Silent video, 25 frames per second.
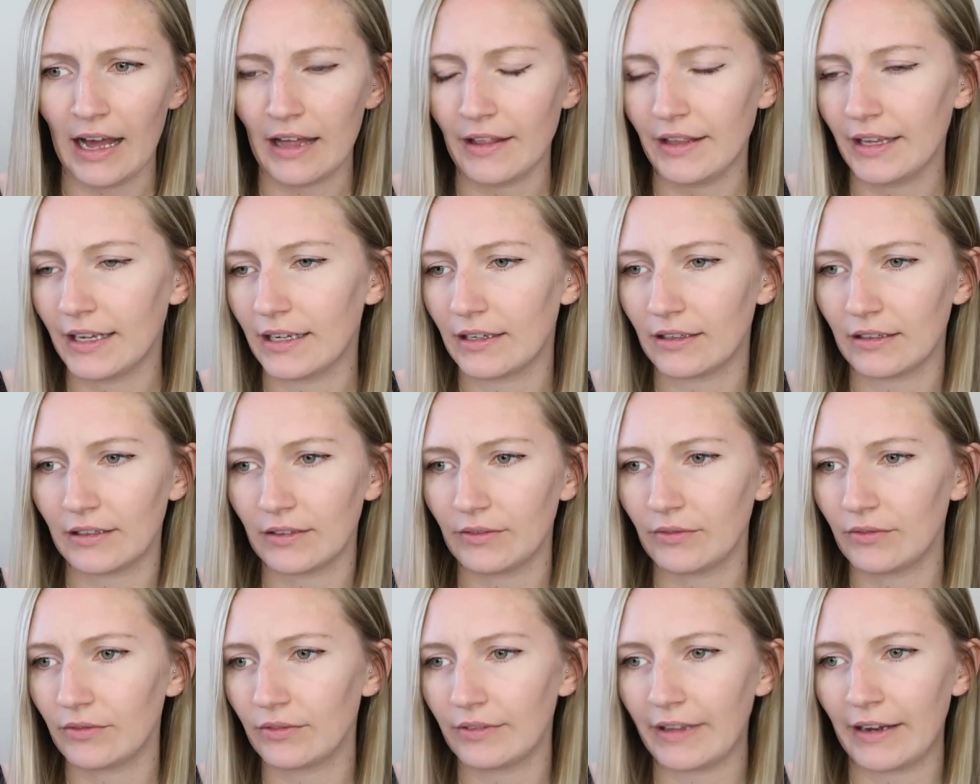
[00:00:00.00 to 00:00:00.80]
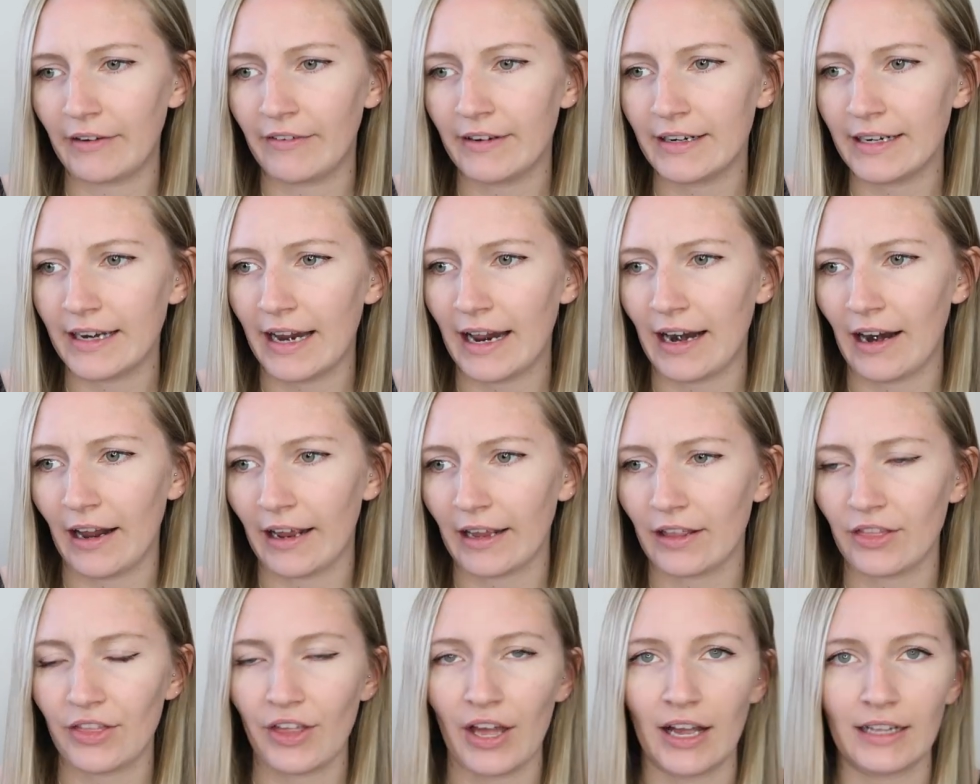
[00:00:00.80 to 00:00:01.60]
I think, they're in there
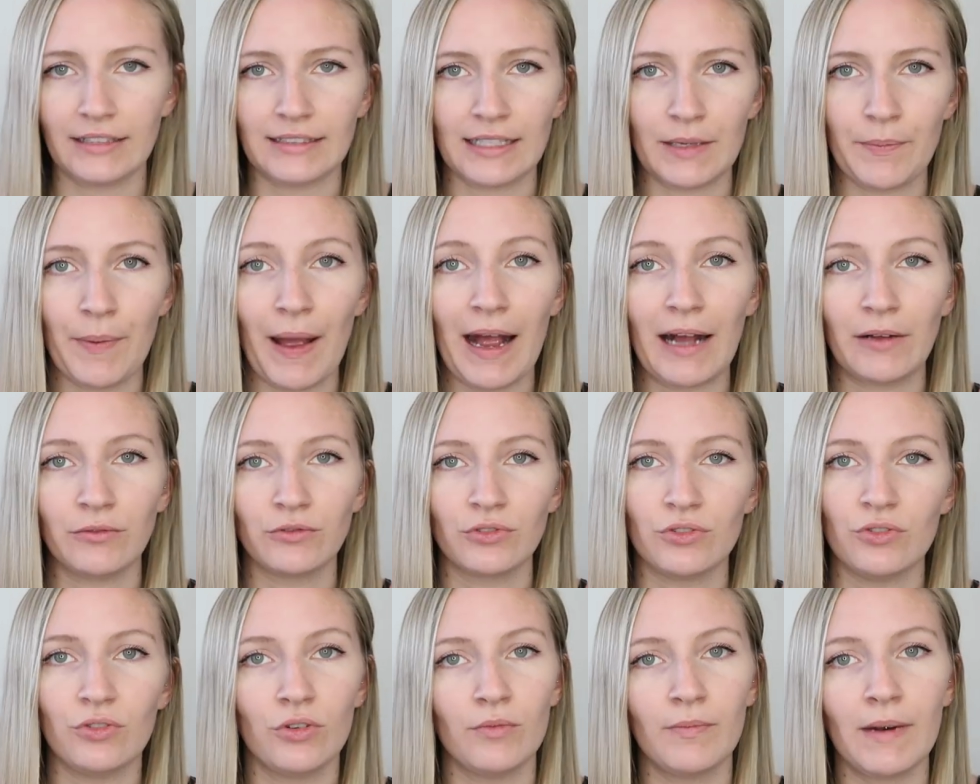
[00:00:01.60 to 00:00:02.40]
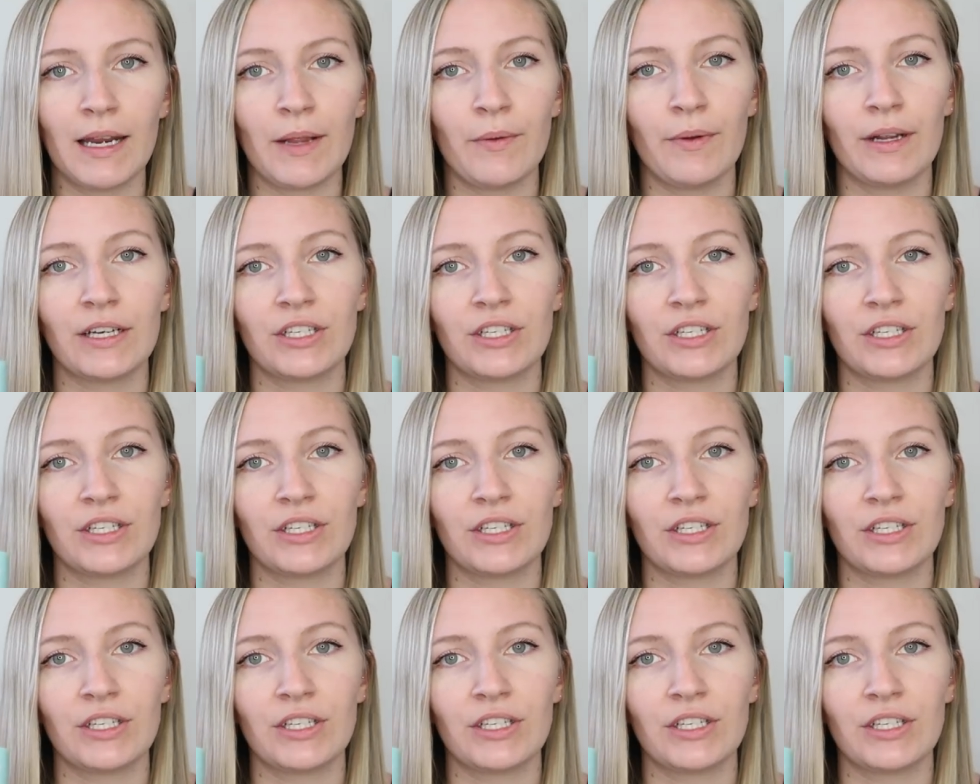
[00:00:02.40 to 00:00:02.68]
like £30 normally,